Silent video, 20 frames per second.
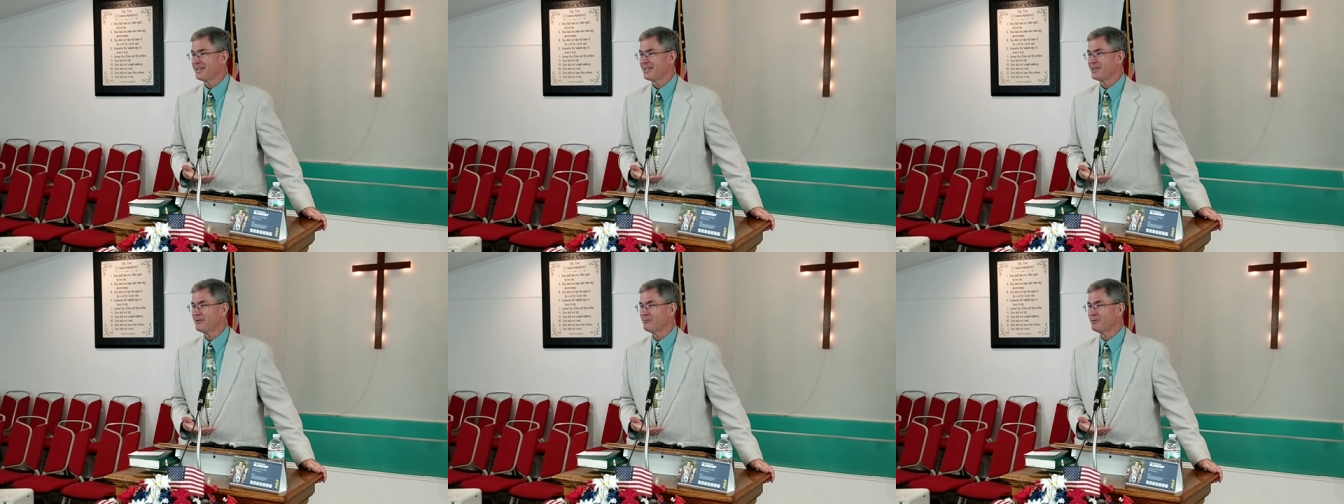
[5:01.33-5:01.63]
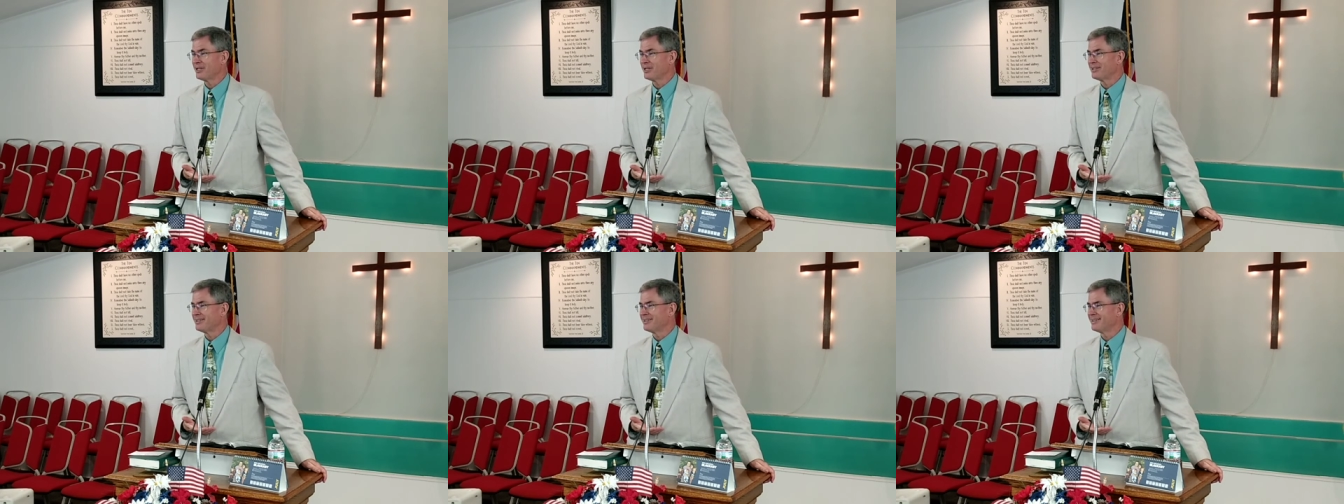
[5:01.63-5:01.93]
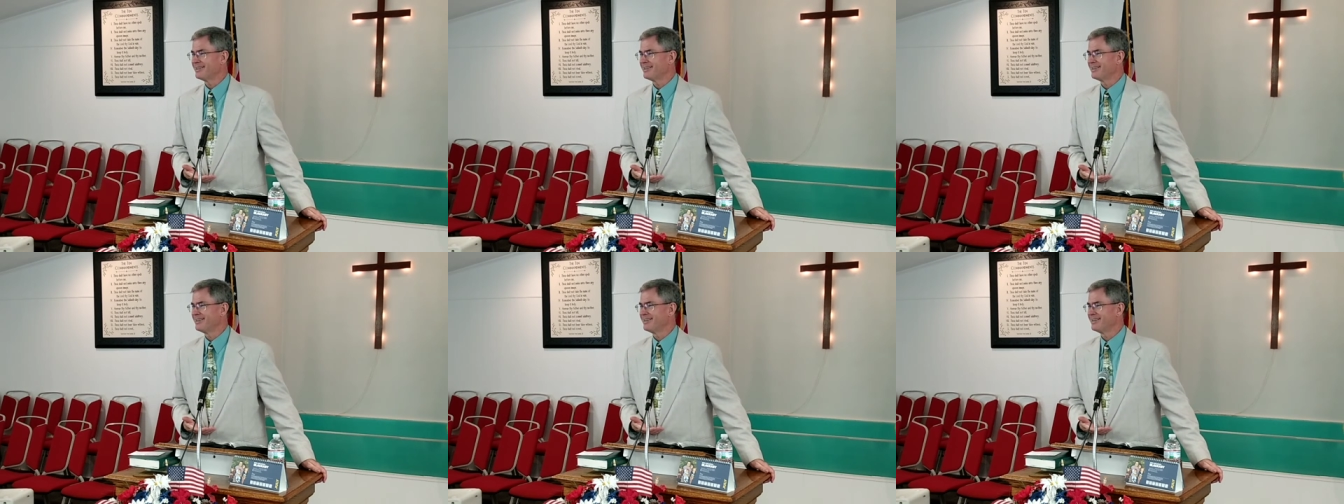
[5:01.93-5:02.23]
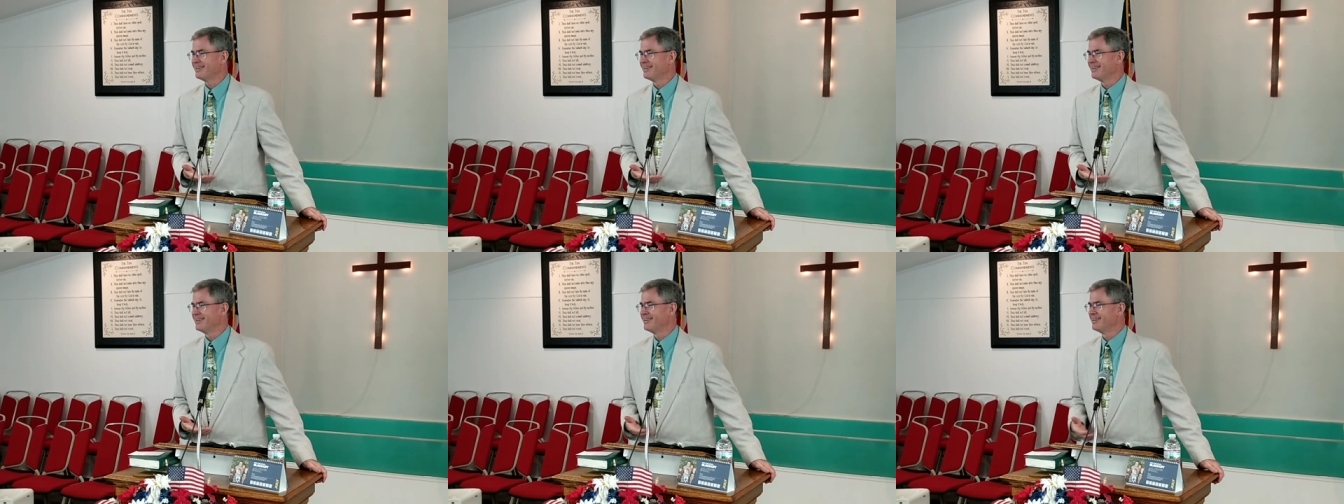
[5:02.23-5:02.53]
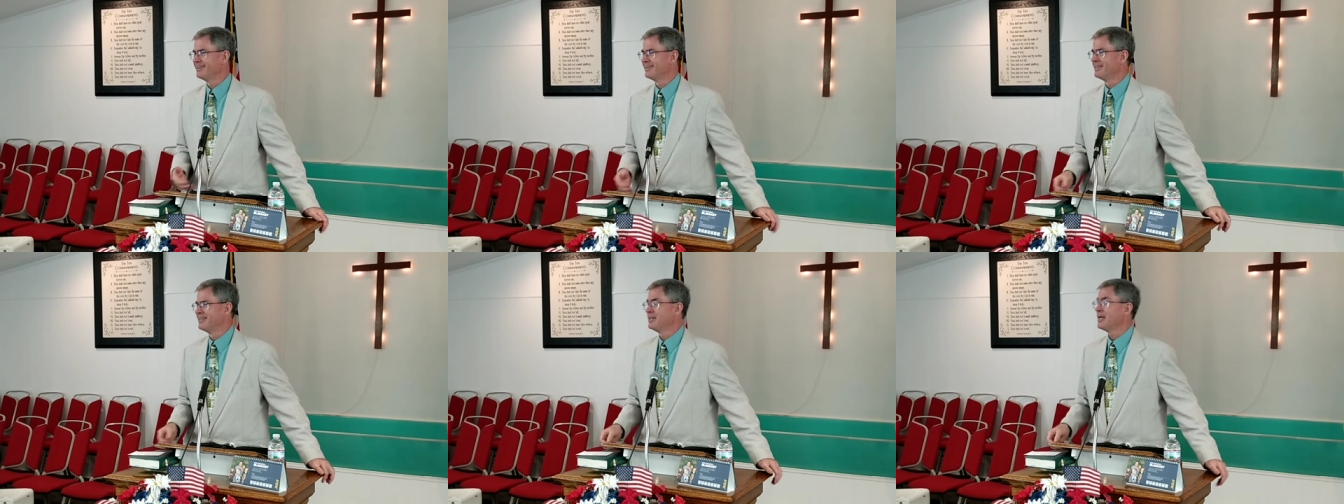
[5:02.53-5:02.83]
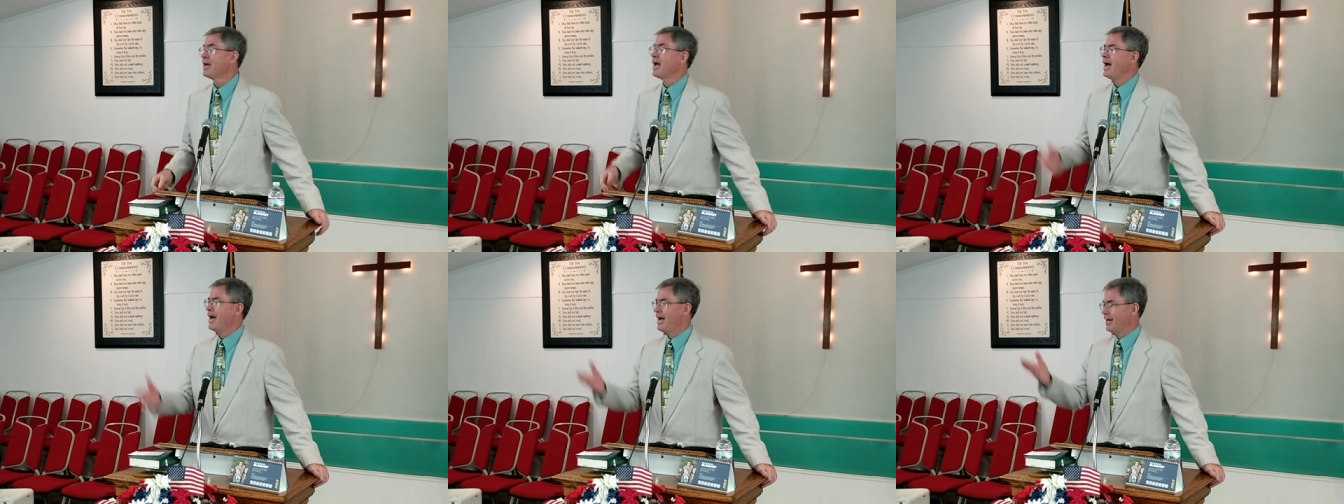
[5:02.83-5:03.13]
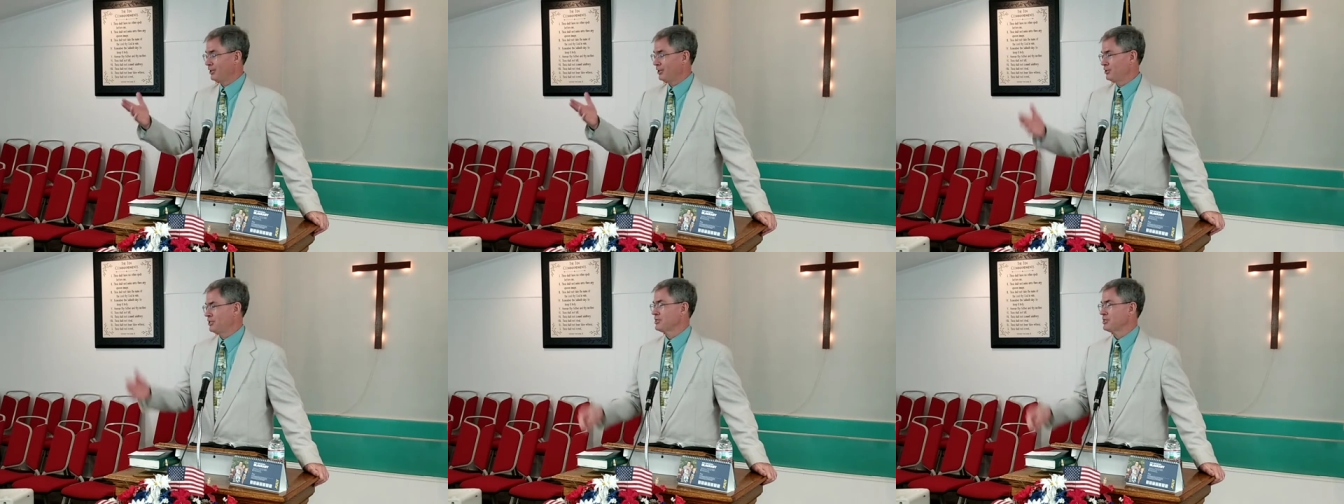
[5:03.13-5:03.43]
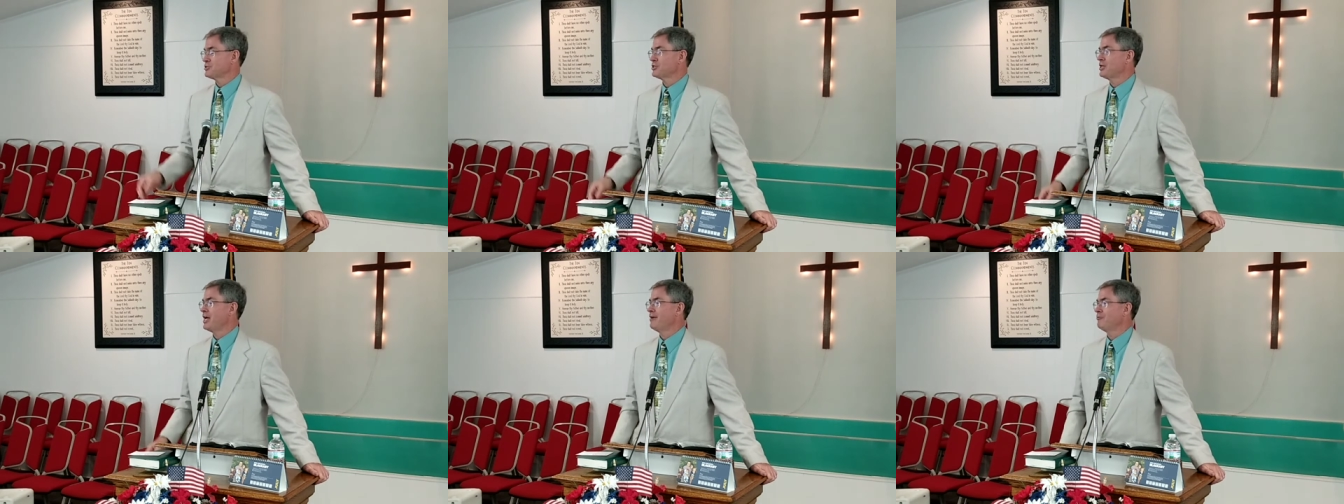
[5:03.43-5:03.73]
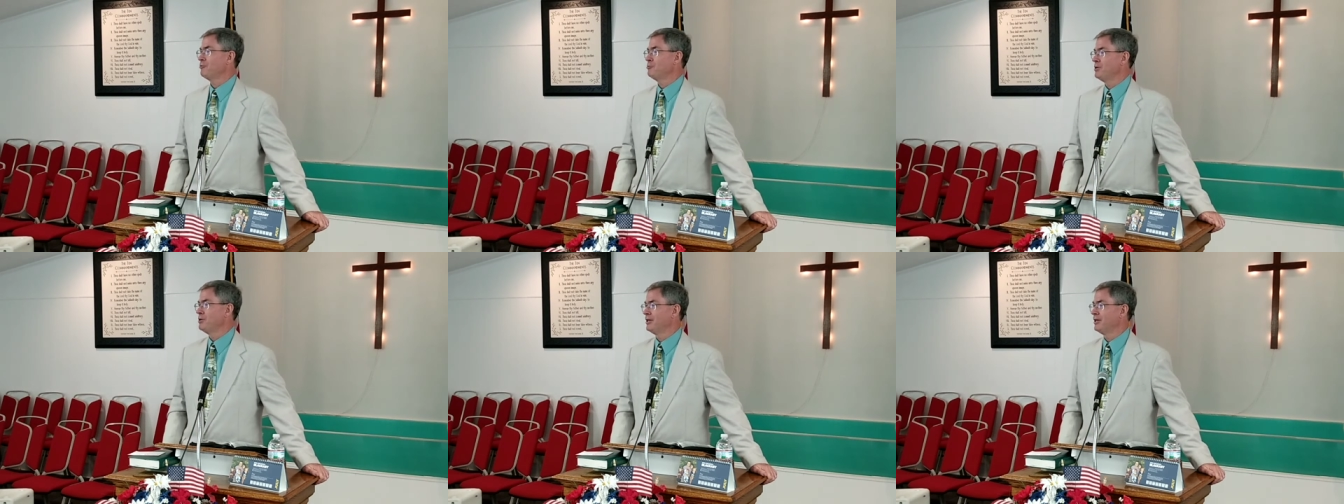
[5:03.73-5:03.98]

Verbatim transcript: Alan doesn't have a beard.